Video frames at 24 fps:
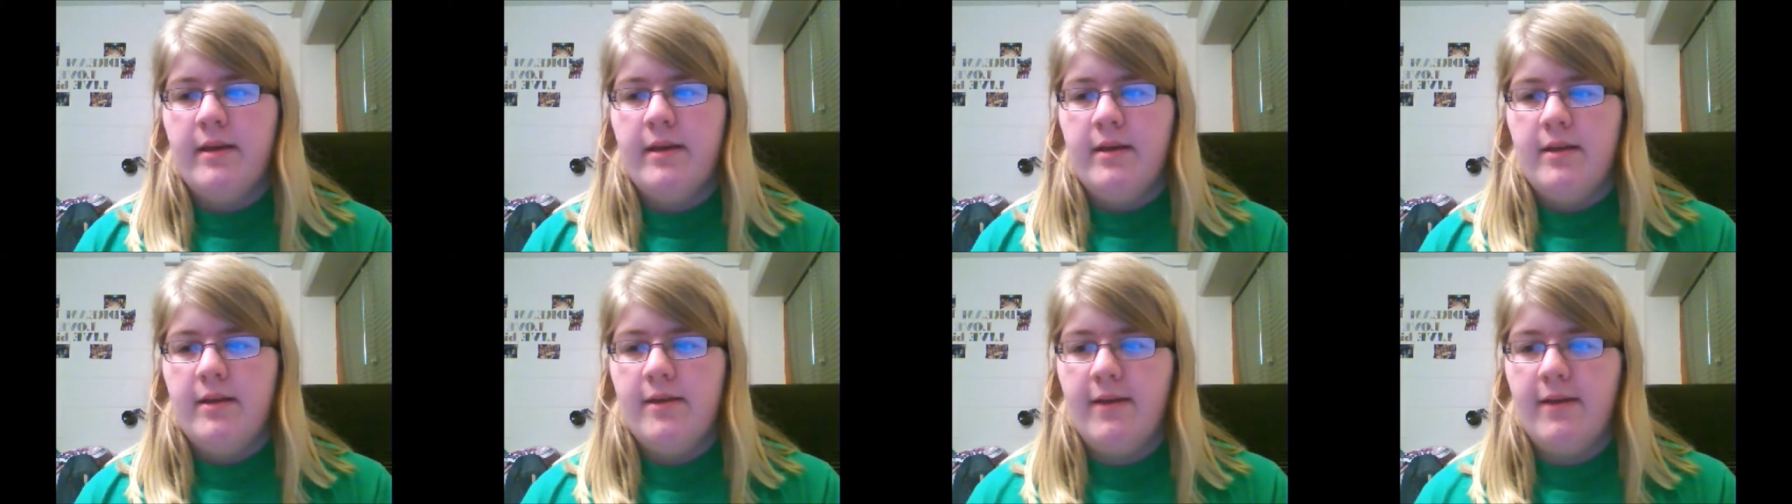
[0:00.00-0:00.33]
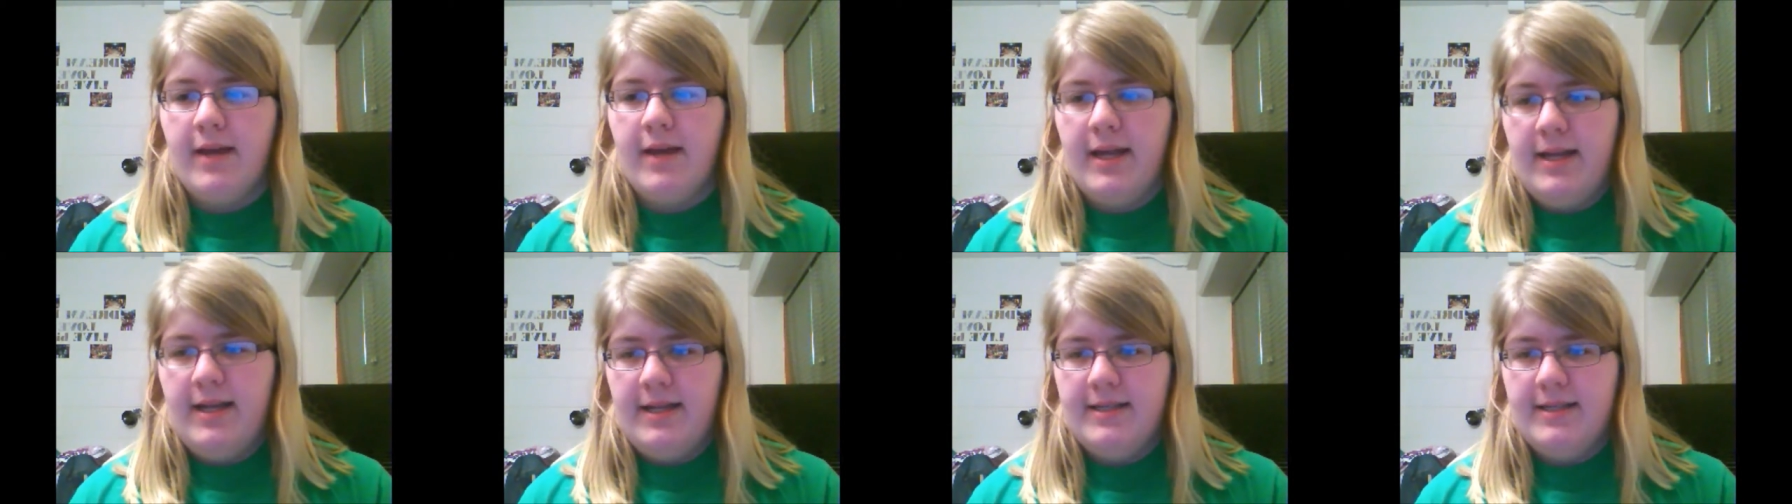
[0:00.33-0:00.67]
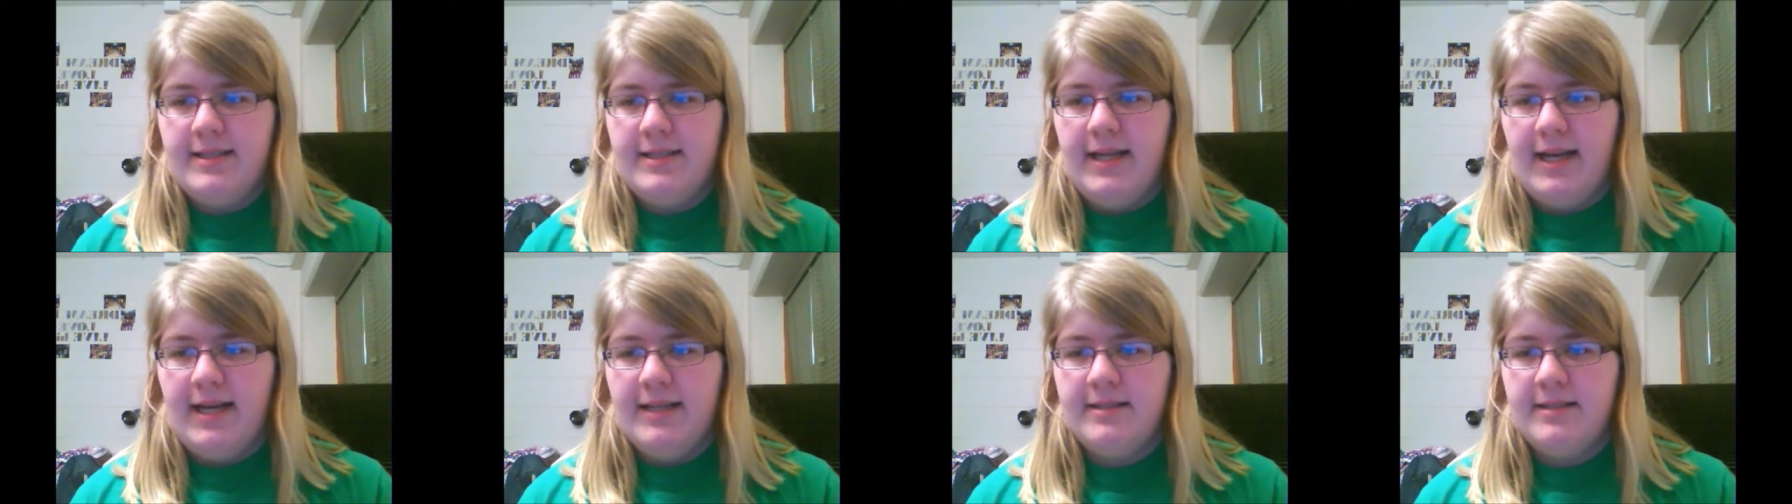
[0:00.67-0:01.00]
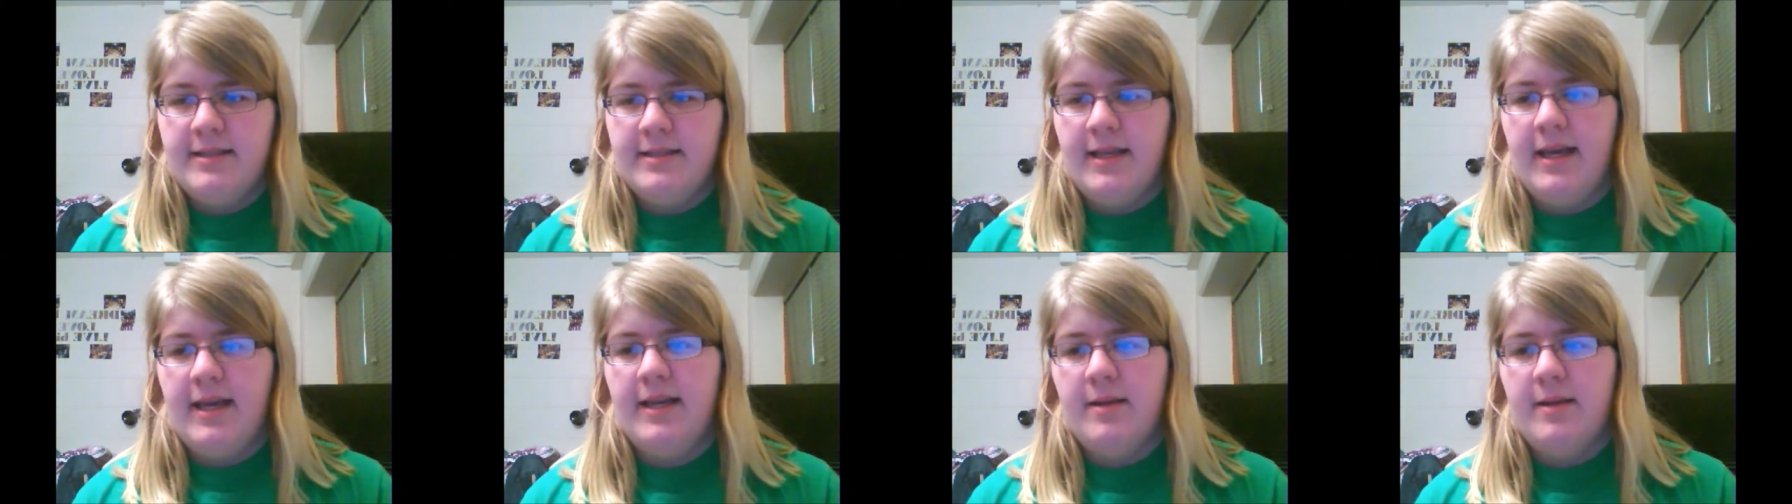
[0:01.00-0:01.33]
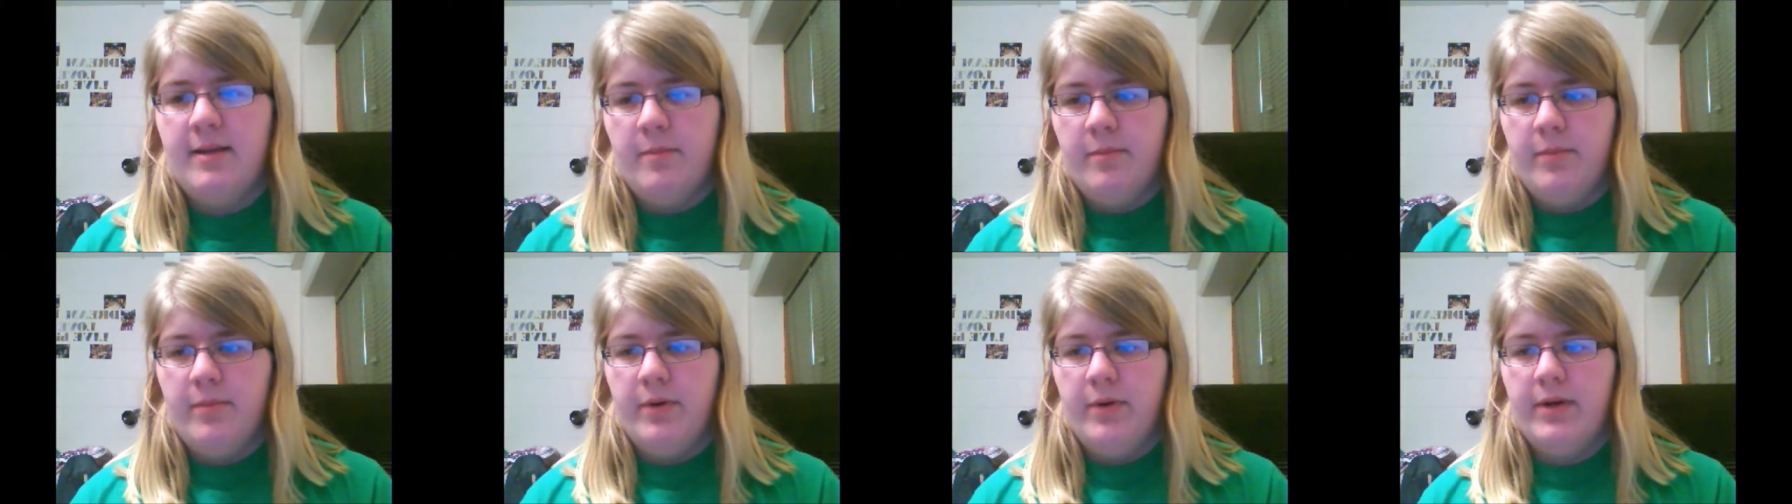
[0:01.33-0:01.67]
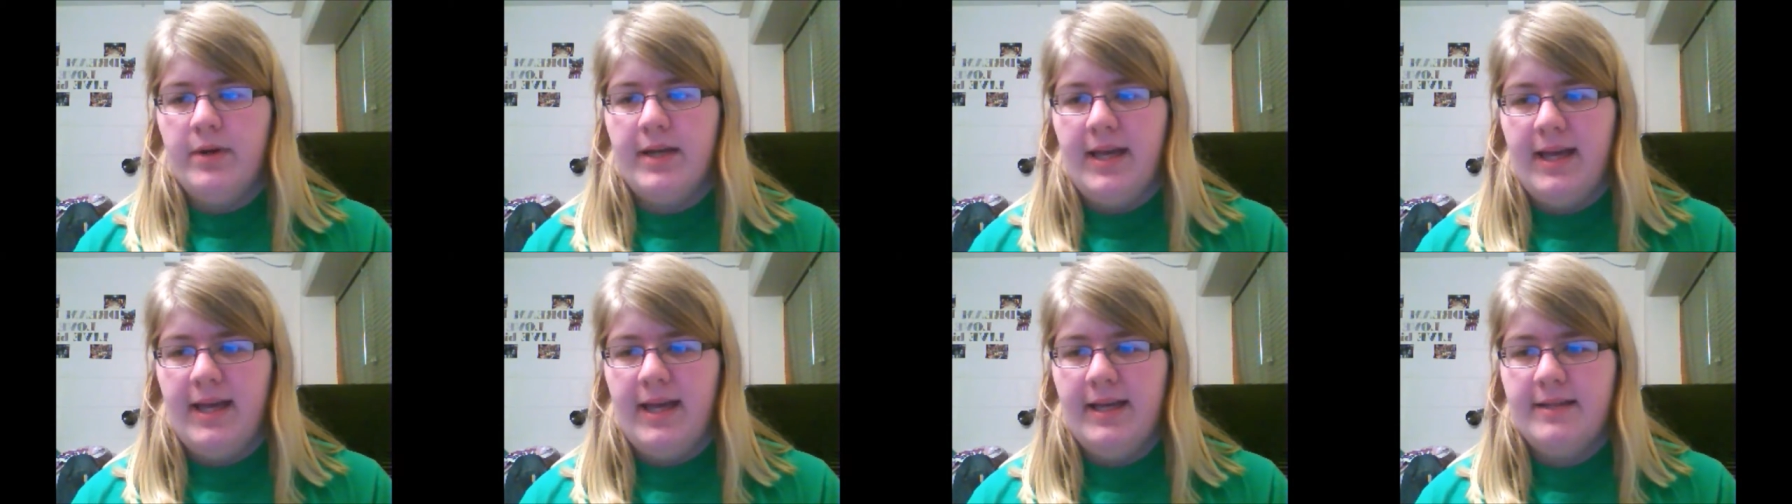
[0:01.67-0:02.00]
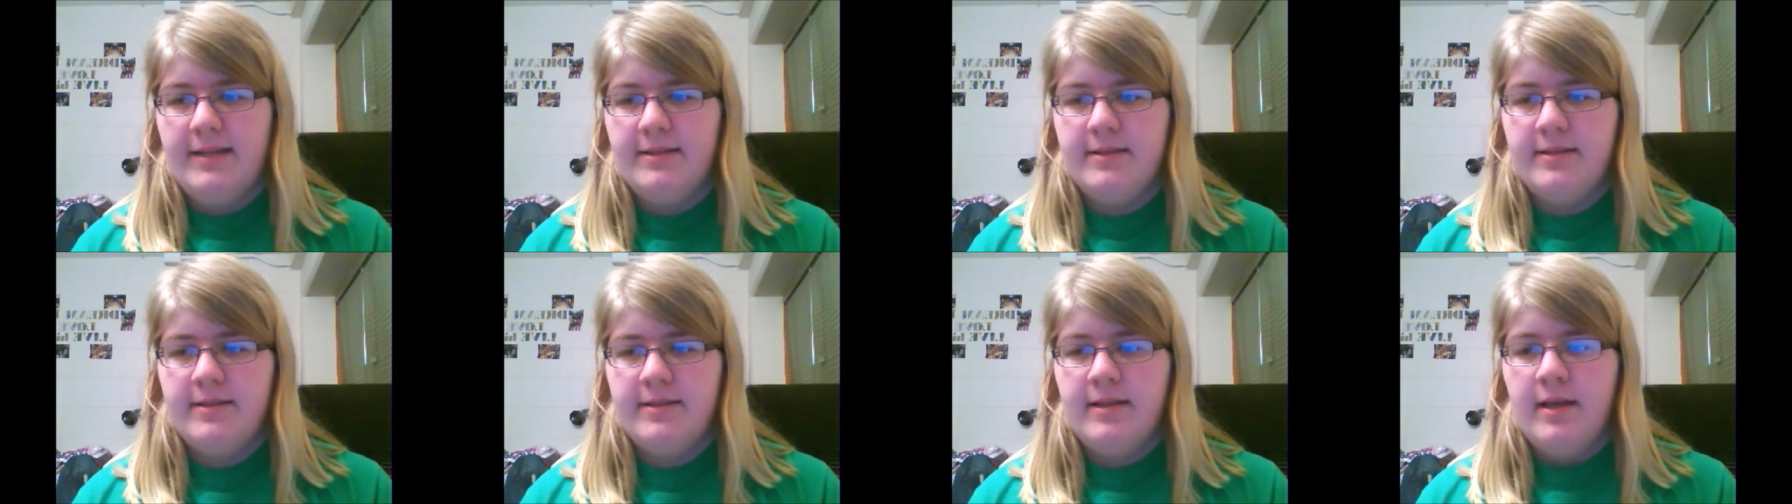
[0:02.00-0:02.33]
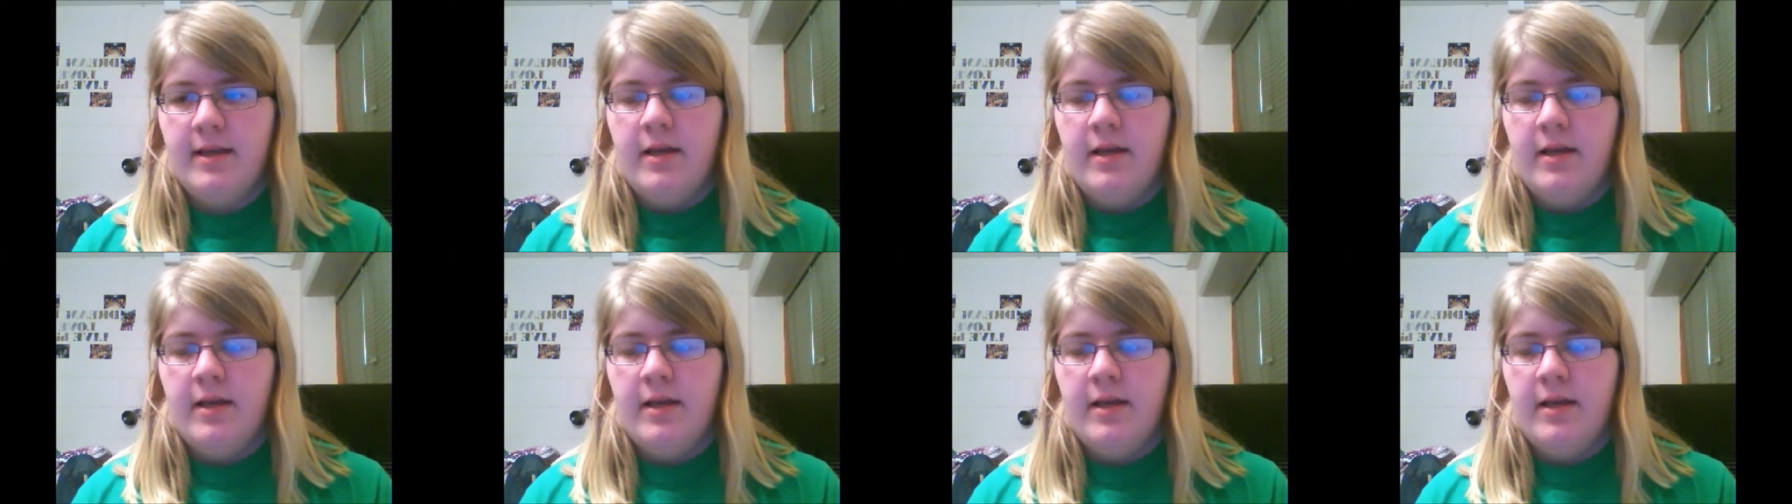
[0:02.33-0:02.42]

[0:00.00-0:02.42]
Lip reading: you get a desk and a bookcase.